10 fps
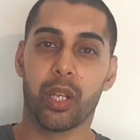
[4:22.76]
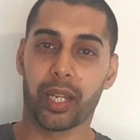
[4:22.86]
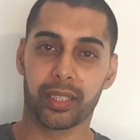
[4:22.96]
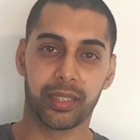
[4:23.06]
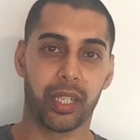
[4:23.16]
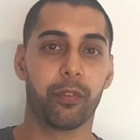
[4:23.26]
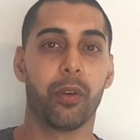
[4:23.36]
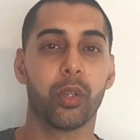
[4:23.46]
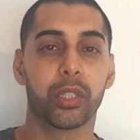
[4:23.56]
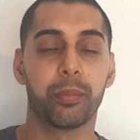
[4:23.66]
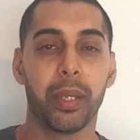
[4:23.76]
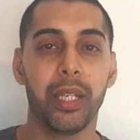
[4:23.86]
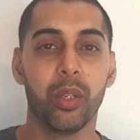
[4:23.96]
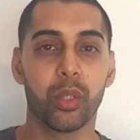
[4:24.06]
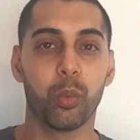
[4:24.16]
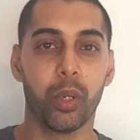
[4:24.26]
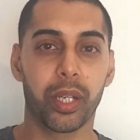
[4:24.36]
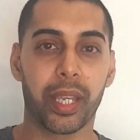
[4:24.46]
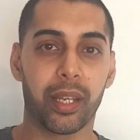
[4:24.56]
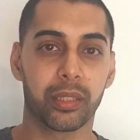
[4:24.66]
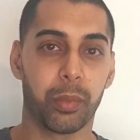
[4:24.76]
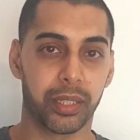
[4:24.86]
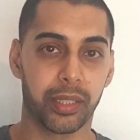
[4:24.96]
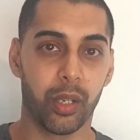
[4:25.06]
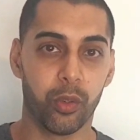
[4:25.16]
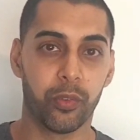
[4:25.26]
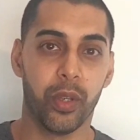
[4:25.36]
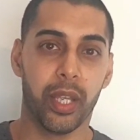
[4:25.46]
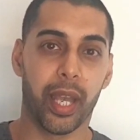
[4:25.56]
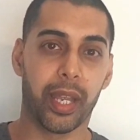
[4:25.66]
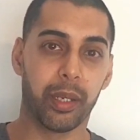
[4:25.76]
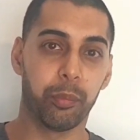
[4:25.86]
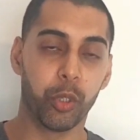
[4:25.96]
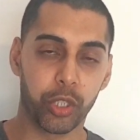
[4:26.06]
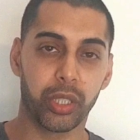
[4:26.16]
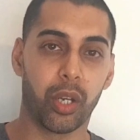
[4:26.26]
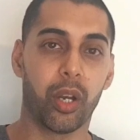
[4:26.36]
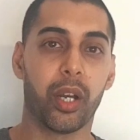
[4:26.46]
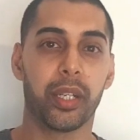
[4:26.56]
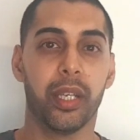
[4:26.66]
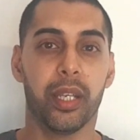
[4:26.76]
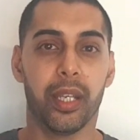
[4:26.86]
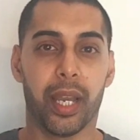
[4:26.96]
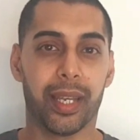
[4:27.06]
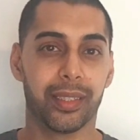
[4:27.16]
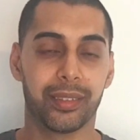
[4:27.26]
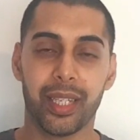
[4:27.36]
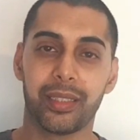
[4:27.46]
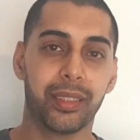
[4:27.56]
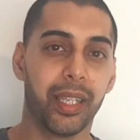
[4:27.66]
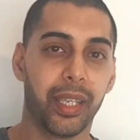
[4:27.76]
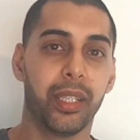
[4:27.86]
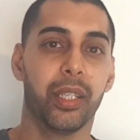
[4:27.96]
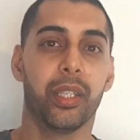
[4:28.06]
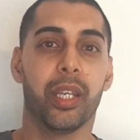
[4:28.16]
like I said, I focus mainly on the workouts myself and pushing hard and day to day.